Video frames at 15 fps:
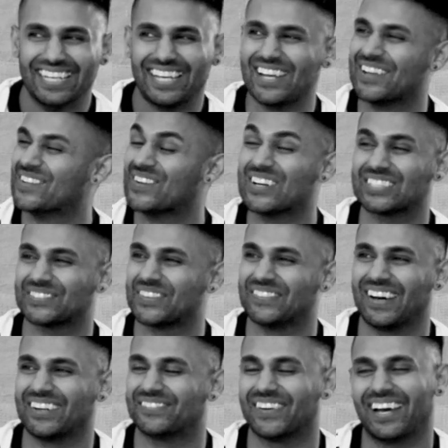He annoys me,
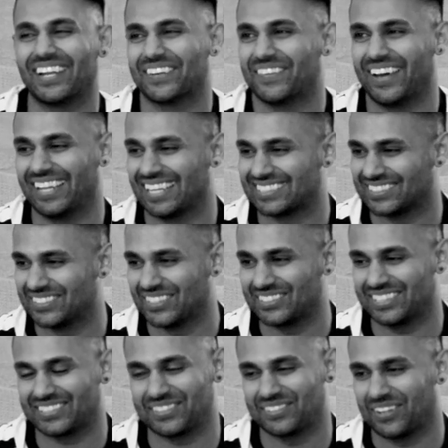man, but anyway, I
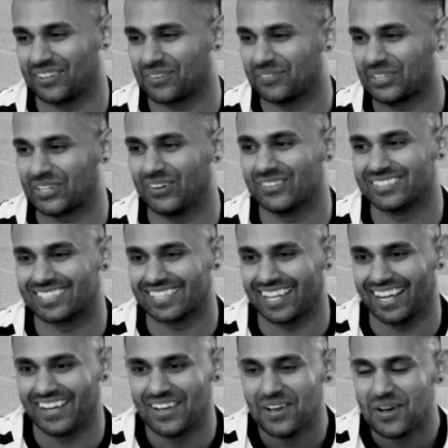don't want to go into
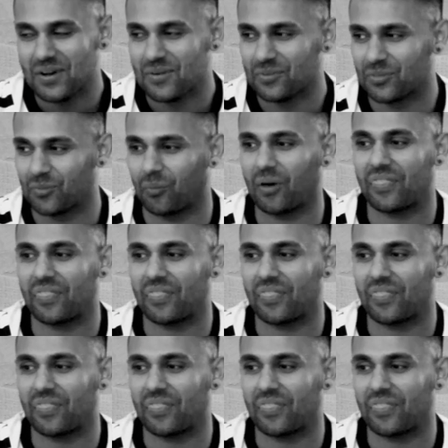that. The